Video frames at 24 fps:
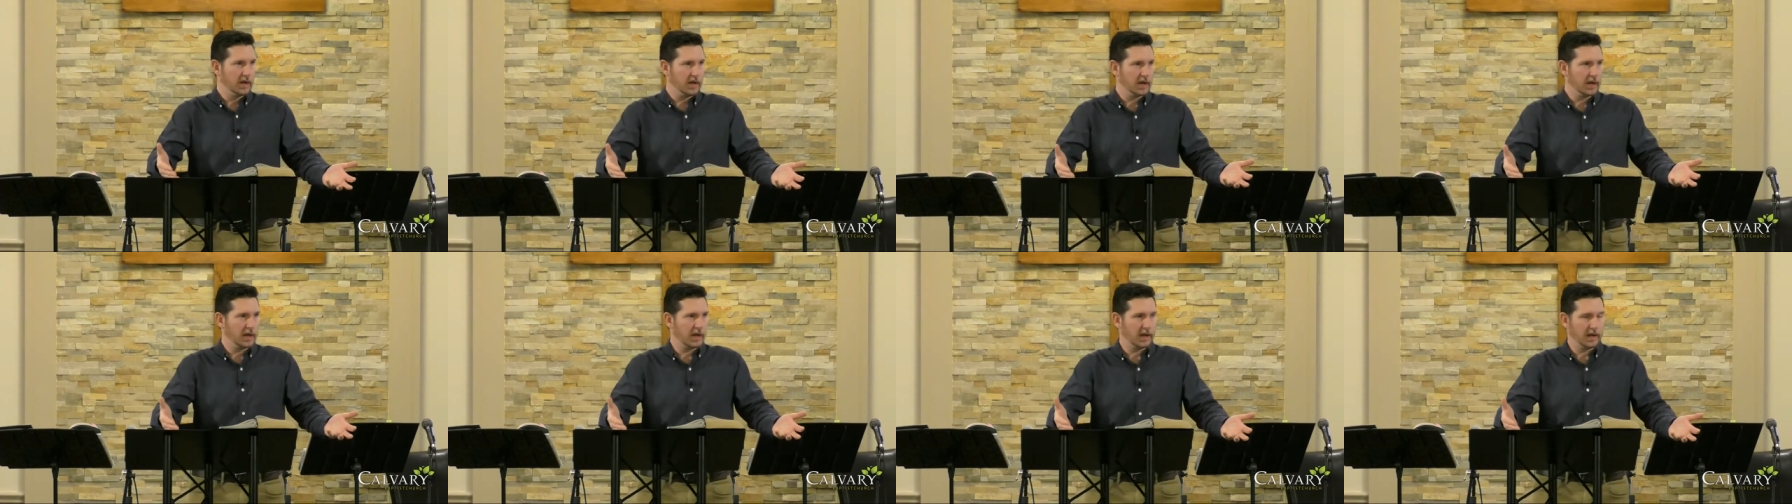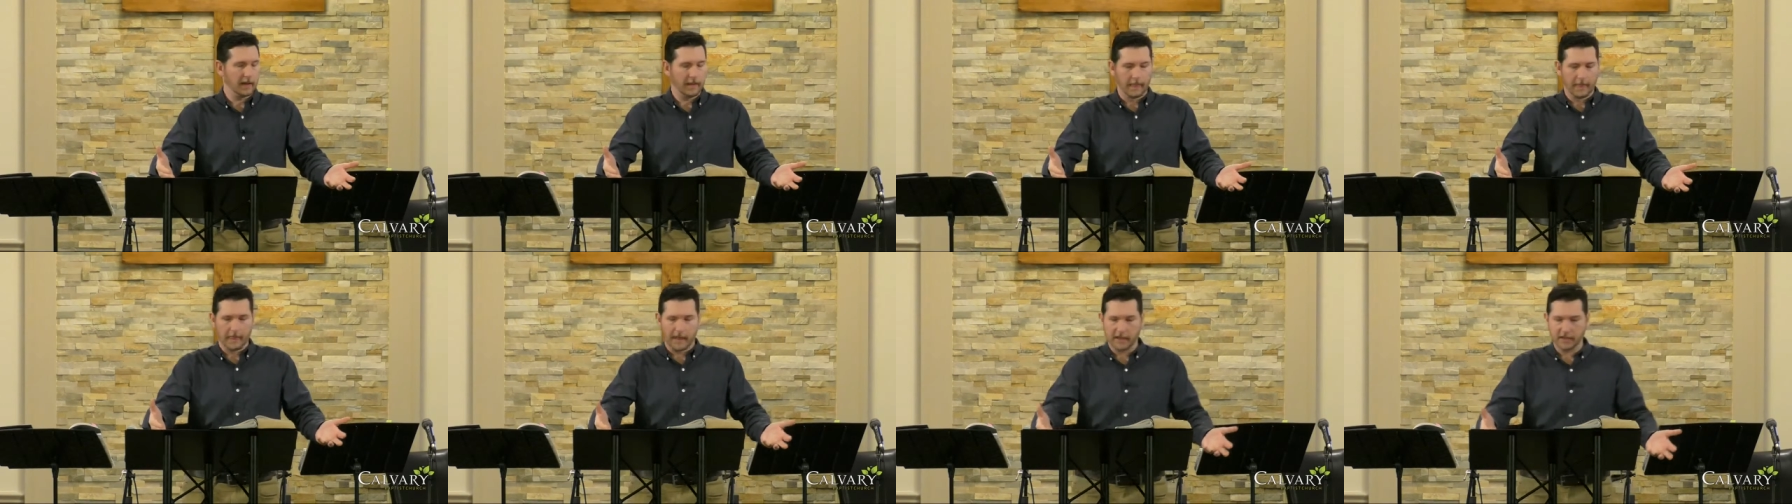
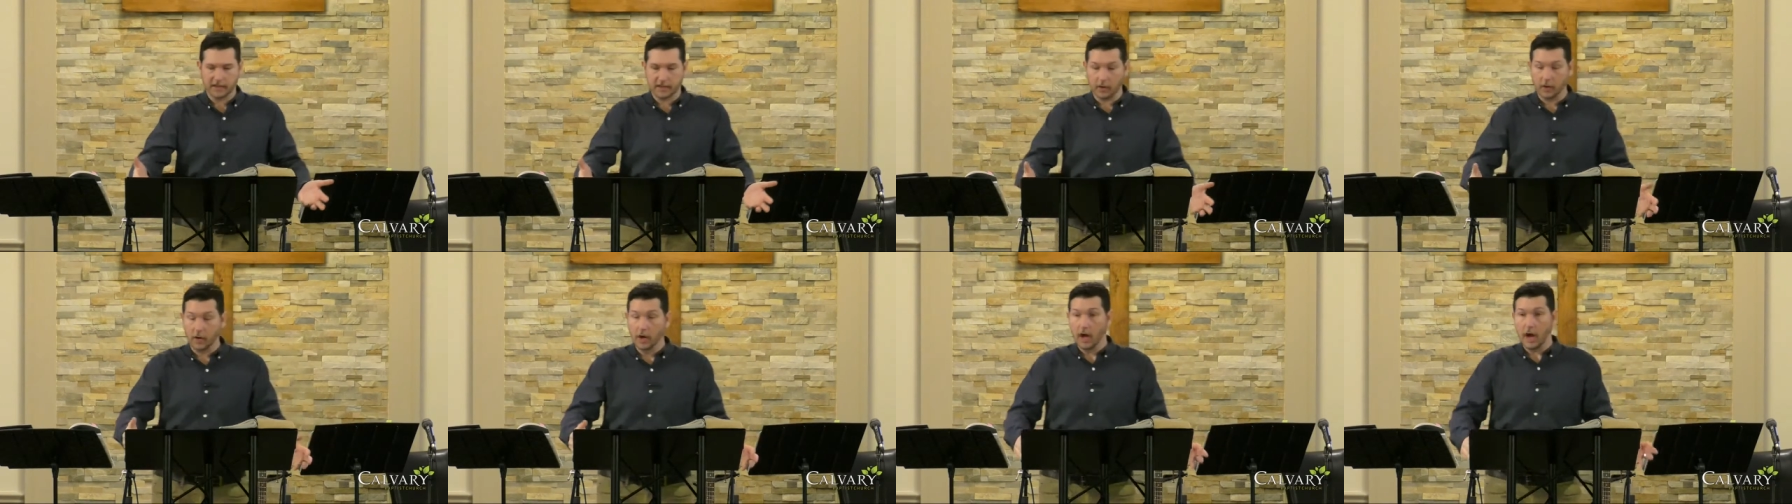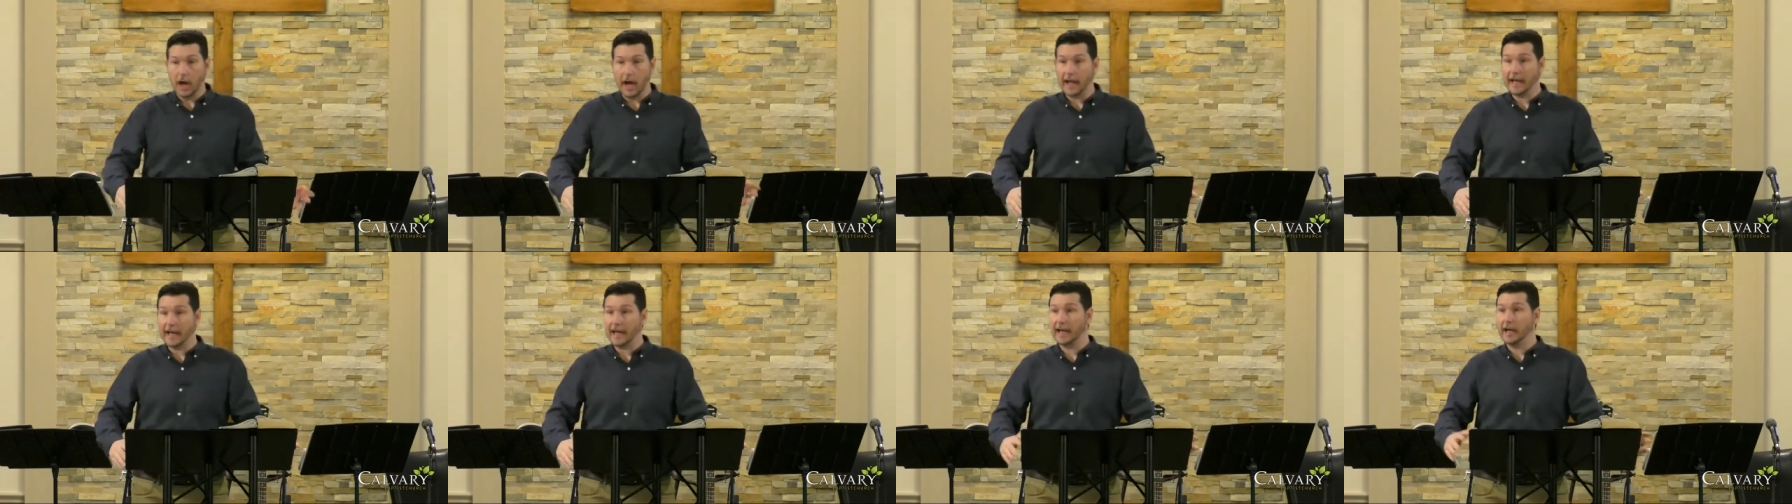Uh, and so
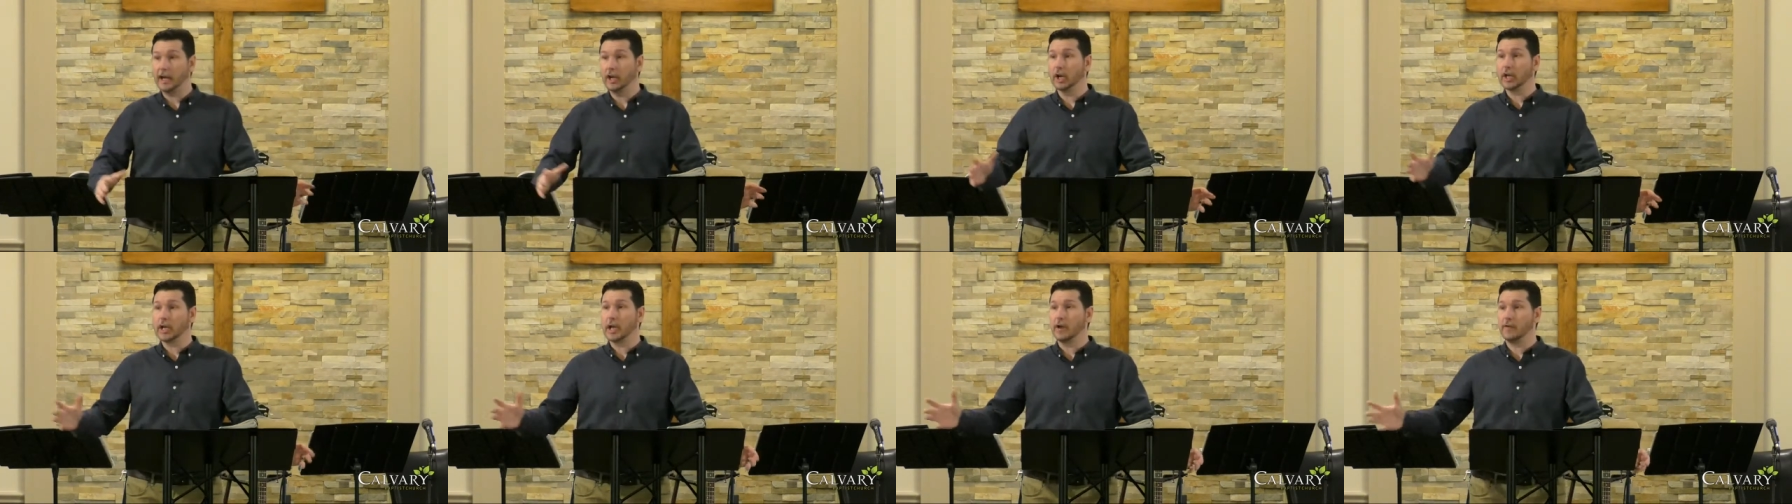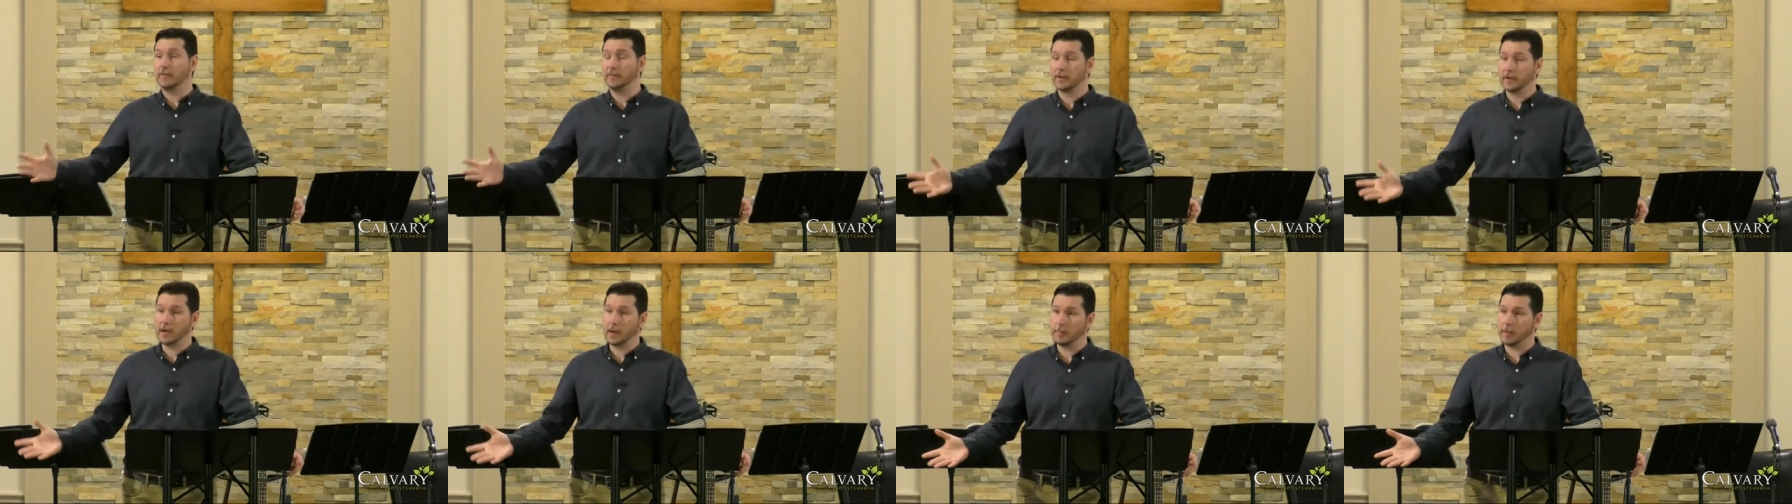I got to look
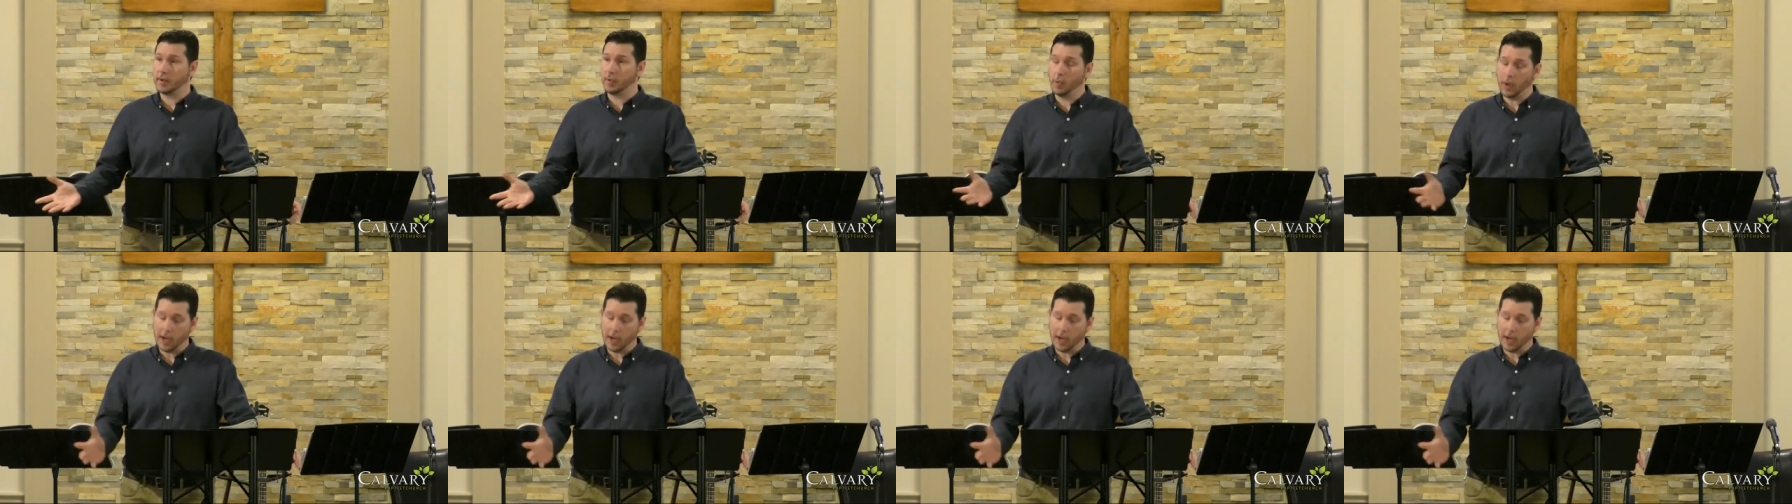out for number